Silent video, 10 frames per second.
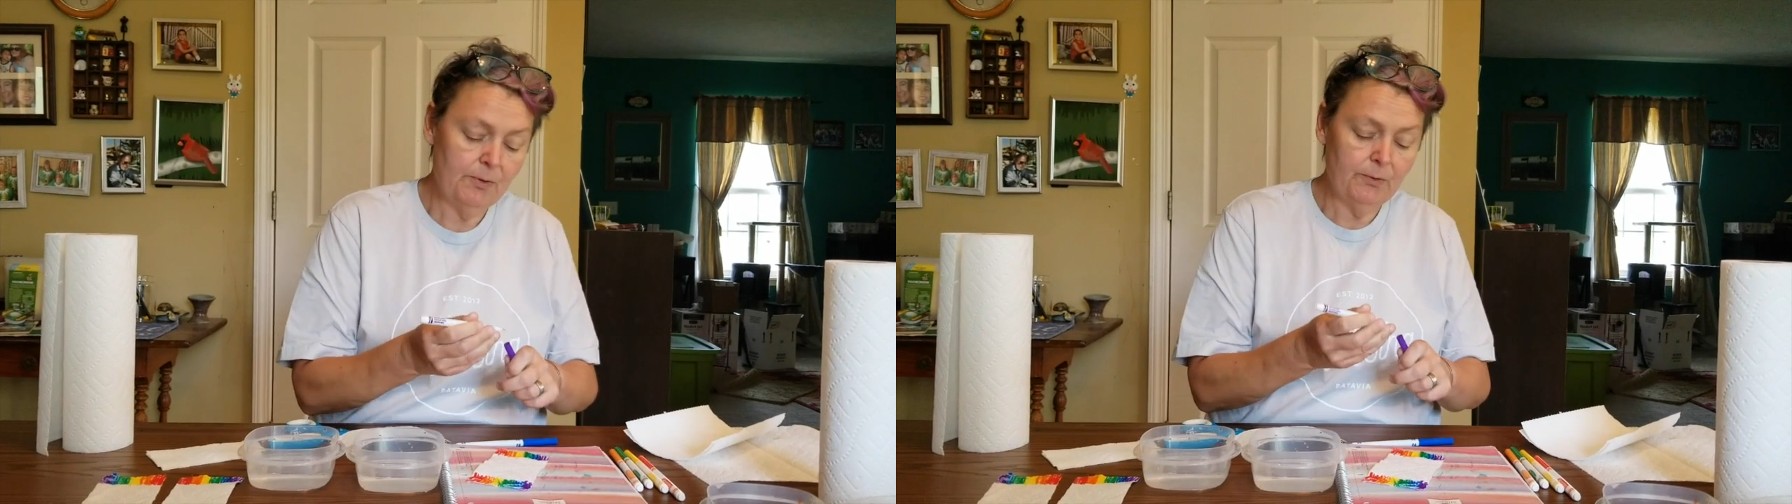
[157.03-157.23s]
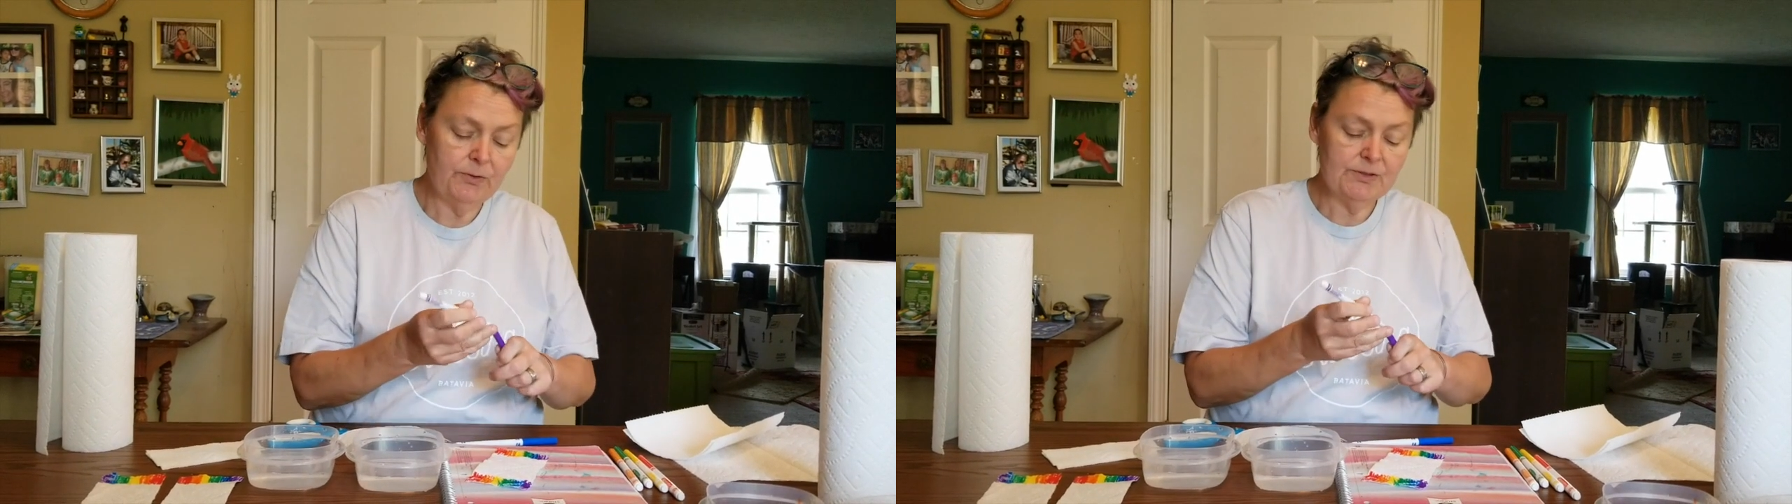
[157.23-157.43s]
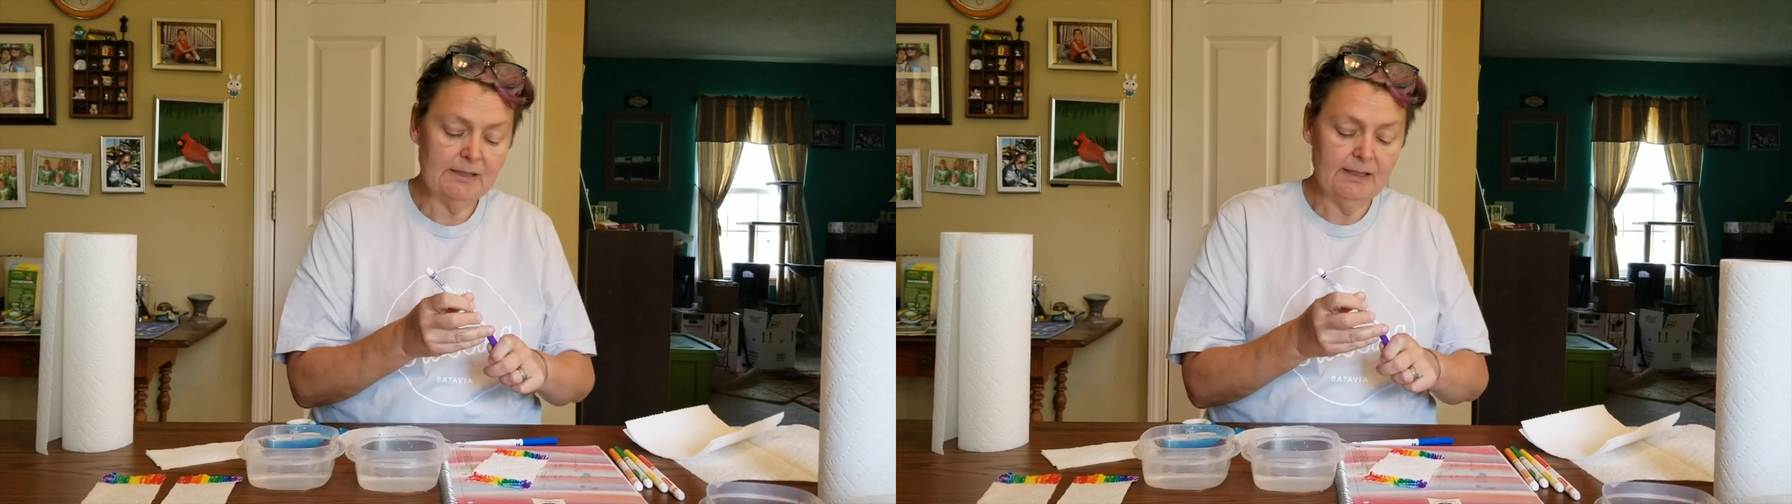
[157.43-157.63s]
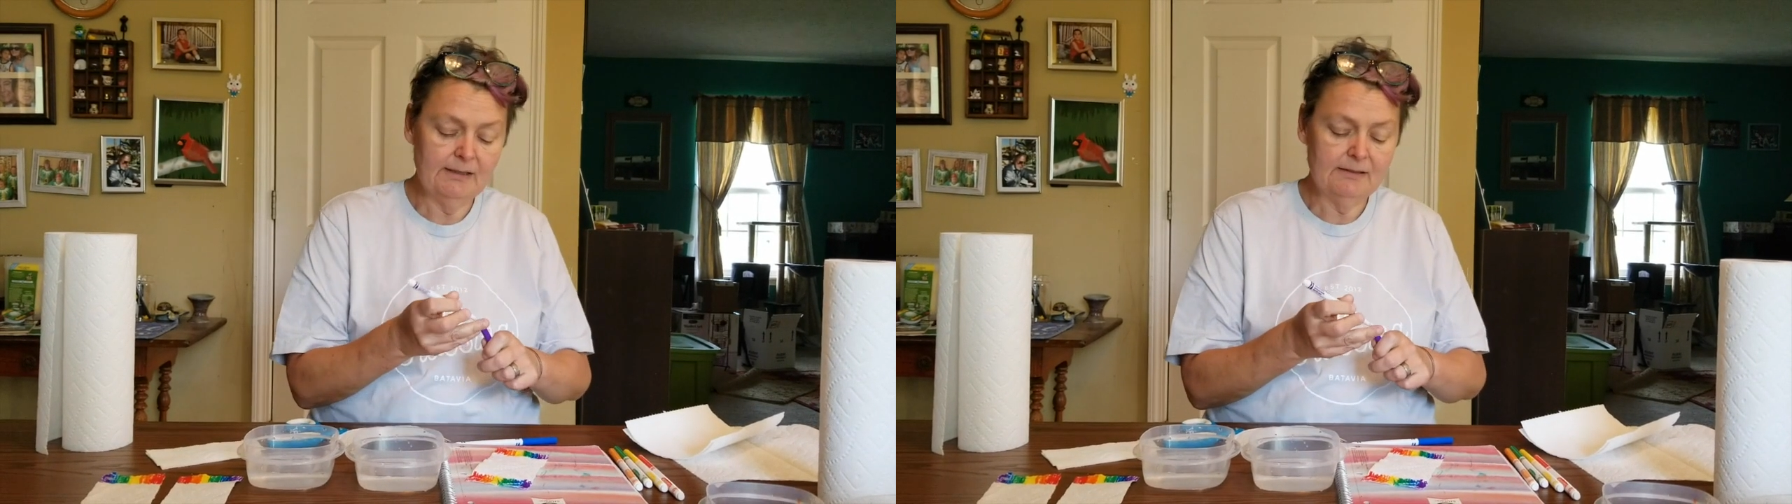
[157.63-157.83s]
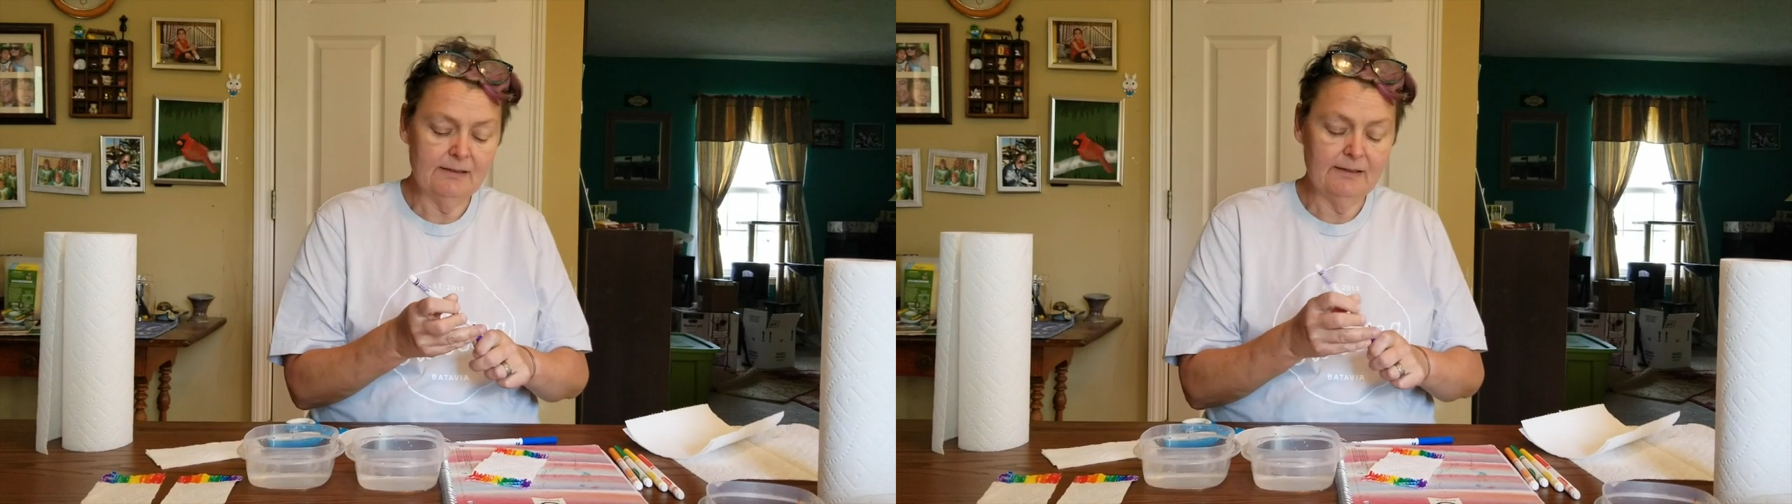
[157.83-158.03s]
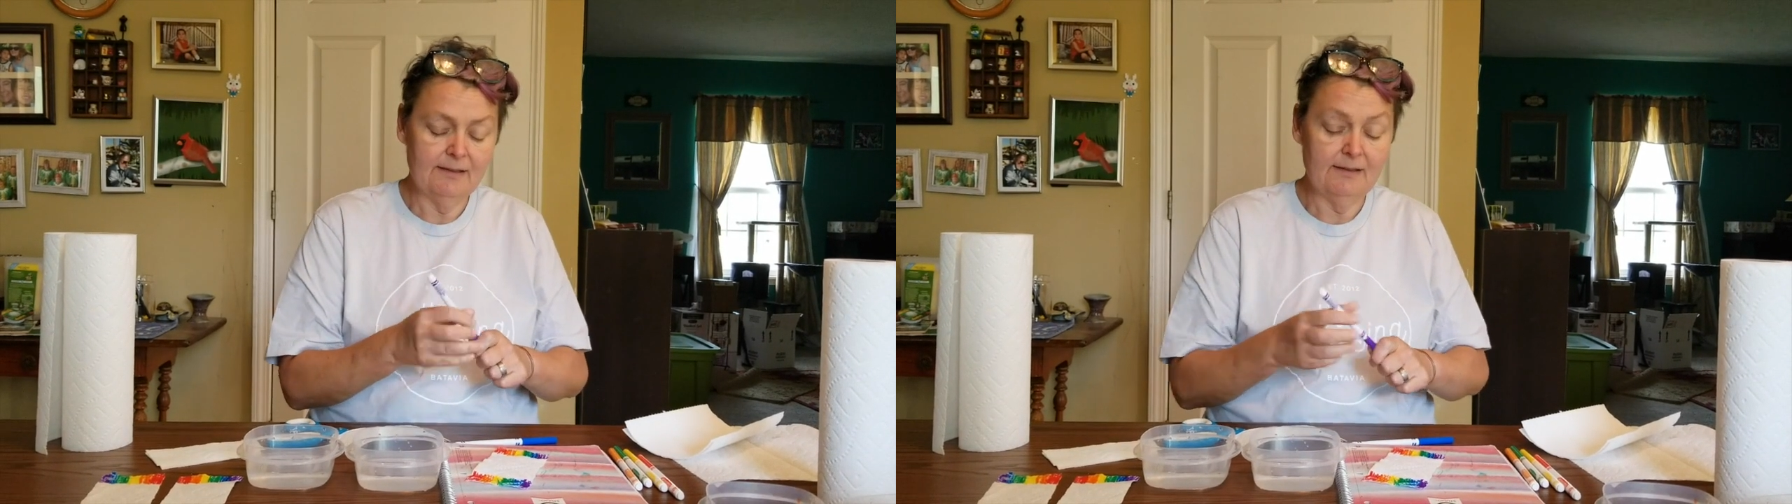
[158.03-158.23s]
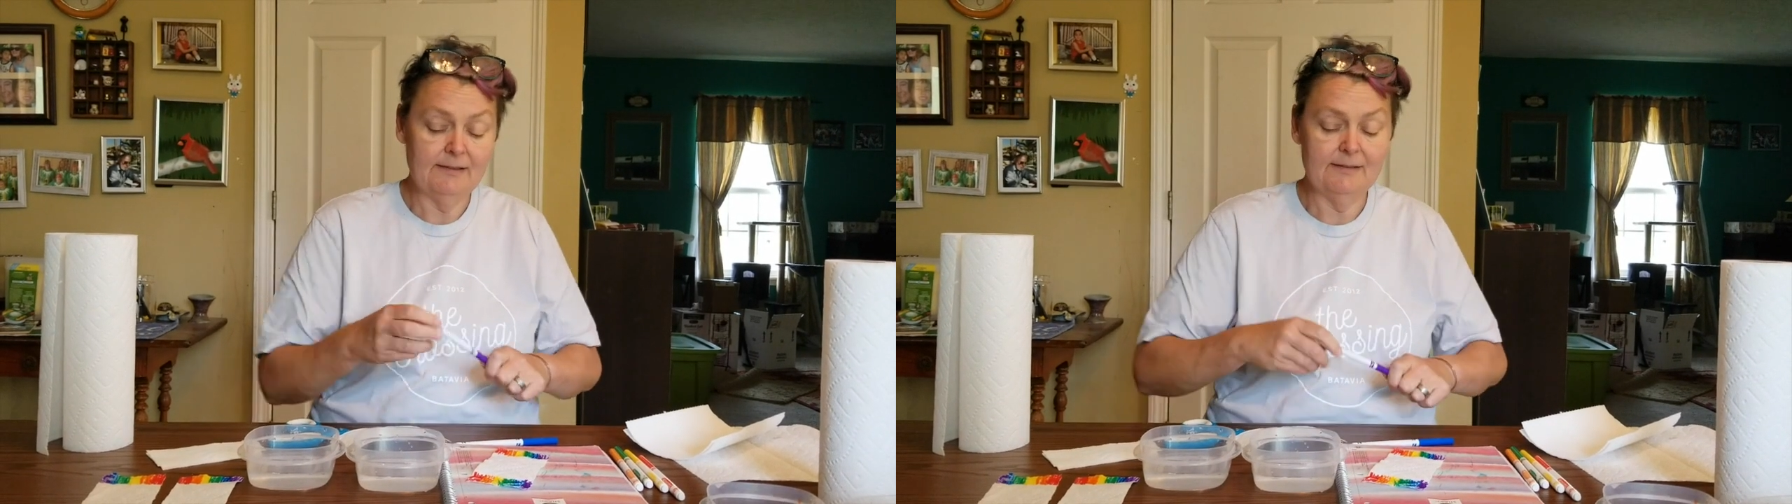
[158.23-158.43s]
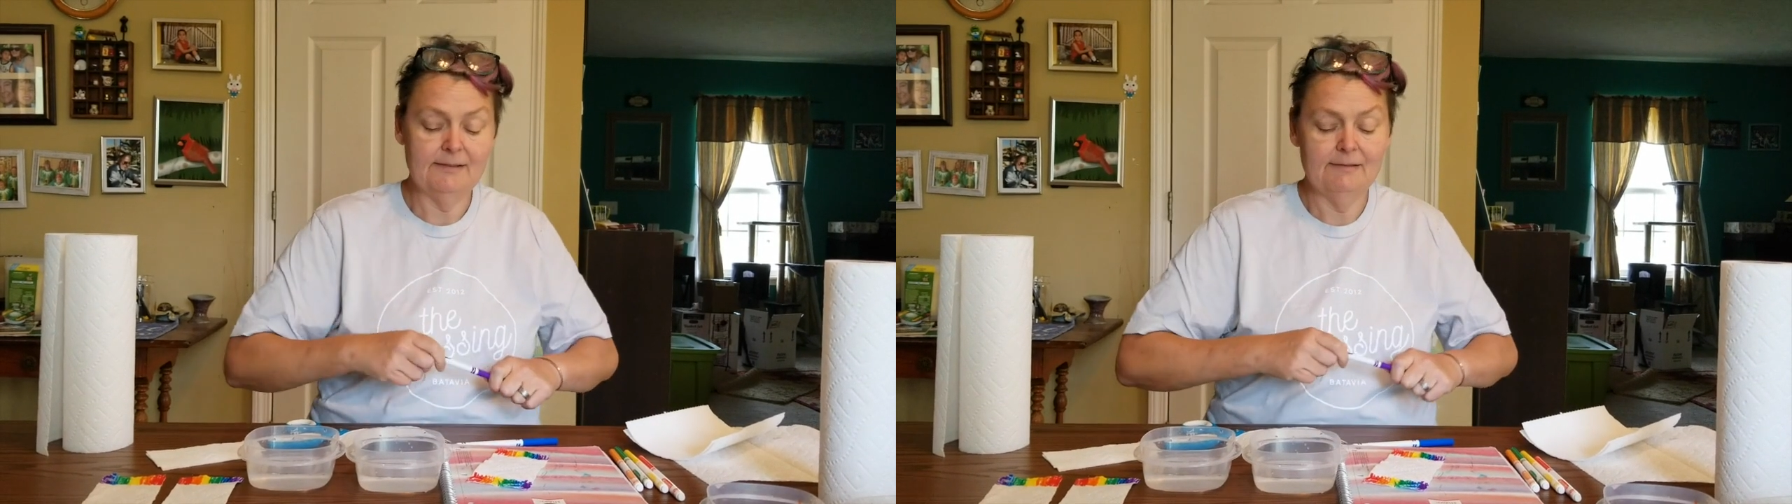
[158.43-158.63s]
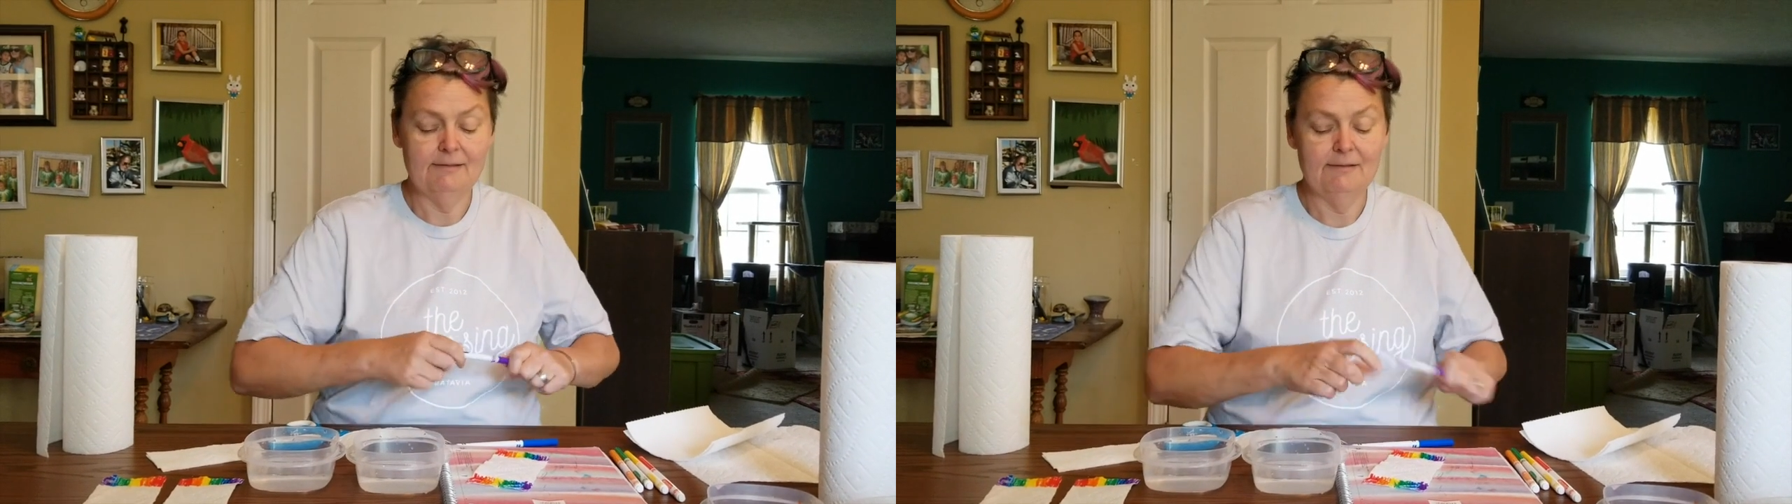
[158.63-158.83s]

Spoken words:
both sides, like this.